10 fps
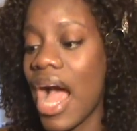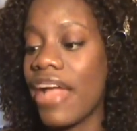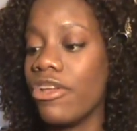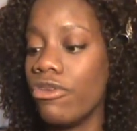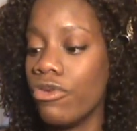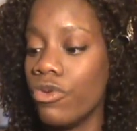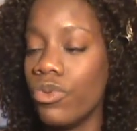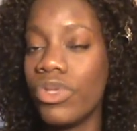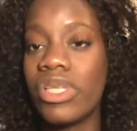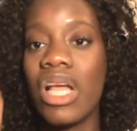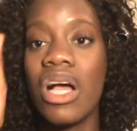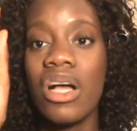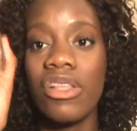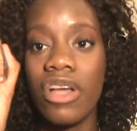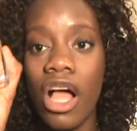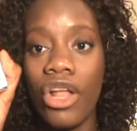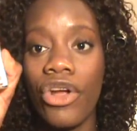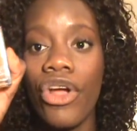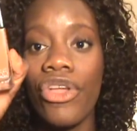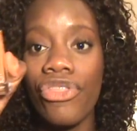I used
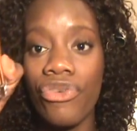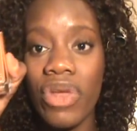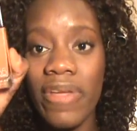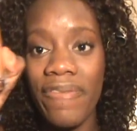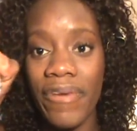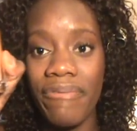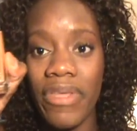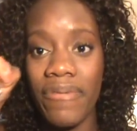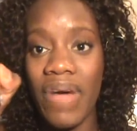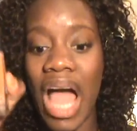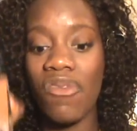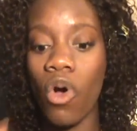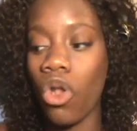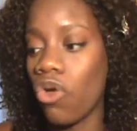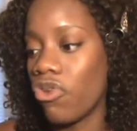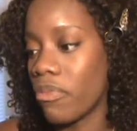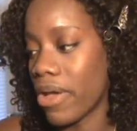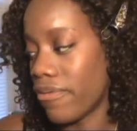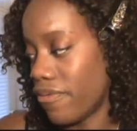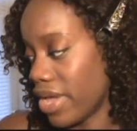color 355 all over
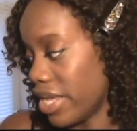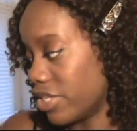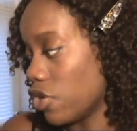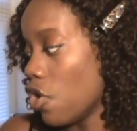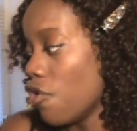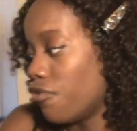my face.